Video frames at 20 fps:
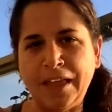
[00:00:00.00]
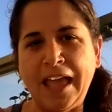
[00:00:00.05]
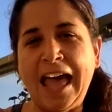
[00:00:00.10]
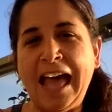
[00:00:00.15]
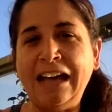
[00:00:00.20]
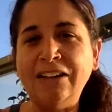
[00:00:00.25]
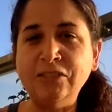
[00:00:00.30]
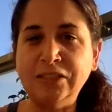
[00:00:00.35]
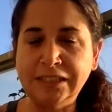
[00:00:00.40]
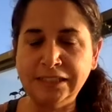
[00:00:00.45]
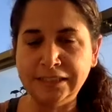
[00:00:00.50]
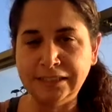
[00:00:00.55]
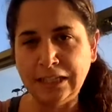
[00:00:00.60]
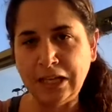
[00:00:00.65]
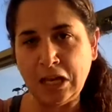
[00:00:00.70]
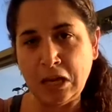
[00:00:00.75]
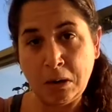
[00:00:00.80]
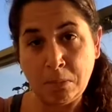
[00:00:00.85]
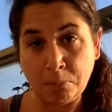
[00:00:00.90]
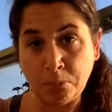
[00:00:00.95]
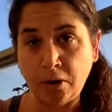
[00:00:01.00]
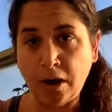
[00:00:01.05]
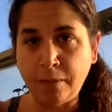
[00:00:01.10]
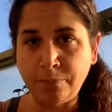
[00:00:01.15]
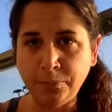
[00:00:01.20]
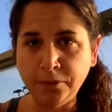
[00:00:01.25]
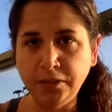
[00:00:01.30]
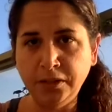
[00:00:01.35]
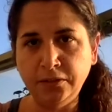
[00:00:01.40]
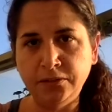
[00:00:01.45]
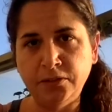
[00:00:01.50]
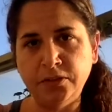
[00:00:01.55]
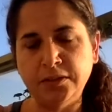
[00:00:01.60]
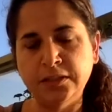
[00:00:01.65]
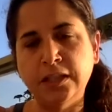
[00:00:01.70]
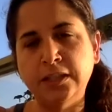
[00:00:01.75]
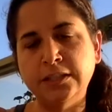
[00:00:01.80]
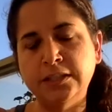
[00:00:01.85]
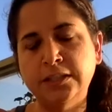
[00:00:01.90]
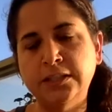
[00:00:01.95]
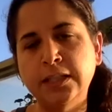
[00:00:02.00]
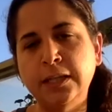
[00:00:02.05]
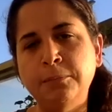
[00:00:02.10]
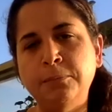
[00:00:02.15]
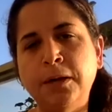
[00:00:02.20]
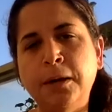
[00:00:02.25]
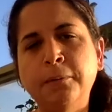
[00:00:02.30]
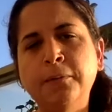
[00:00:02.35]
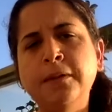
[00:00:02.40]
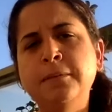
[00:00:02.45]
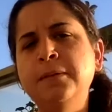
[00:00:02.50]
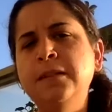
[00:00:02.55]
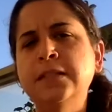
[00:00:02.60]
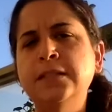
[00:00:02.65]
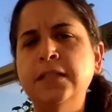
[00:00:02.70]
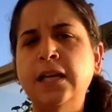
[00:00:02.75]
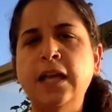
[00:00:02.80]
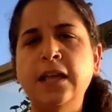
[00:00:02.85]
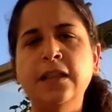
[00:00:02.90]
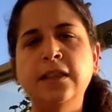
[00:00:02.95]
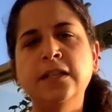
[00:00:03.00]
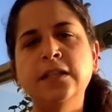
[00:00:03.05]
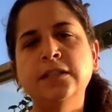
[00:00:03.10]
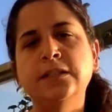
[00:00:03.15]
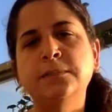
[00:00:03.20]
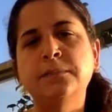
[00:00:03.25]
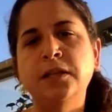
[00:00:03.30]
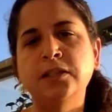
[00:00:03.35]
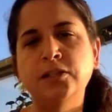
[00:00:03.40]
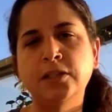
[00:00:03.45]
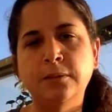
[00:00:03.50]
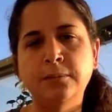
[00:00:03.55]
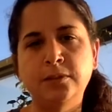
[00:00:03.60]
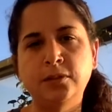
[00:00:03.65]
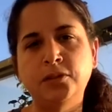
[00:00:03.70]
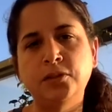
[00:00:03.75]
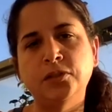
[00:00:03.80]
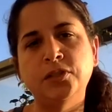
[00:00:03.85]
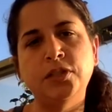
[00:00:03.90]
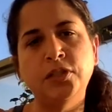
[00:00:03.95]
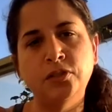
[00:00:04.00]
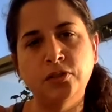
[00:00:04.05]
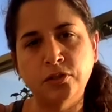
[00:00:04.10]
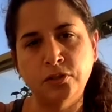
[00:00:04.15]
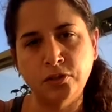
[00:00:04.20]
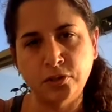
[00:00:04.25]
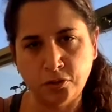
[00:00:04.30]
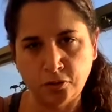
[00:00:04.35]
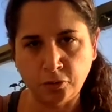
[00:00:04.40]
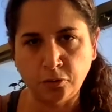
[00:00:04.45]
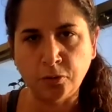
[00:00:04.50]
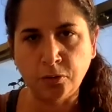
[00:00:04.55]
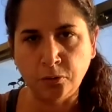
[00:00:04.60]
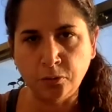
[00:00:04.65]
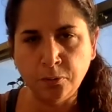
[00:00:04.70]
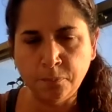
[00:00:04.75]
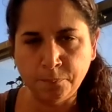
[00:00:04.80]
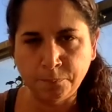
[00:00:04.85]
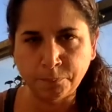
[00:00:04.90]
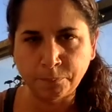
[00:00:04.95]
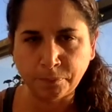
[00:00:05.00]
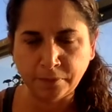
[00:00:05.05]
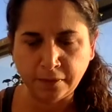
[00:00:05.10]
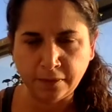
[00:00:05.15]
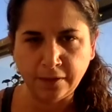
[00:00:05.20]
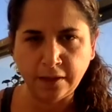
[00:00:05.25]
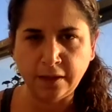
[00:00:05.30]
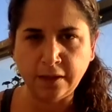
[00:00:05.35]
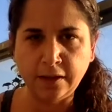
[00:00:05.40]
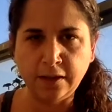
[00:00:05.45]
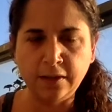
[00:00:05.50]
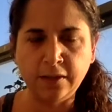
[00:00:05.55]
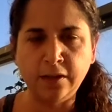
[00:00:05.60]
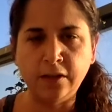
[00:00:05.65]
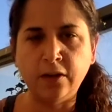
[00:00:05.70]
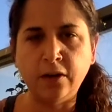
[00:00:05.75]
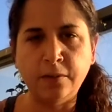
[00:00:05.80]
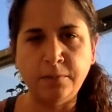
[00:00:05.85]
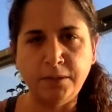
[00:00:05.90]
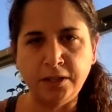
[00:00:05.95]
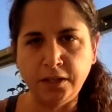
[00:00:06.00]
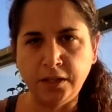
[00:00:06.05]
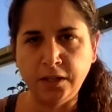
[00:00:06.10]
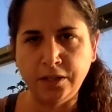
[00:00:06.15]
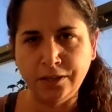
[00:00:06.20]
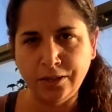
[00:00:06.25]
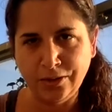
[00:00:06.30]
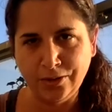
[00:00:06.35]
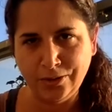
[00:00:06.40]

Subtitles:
how to say it properly versus not to say it properly, because I think it's my job as your teacher to show you that there are many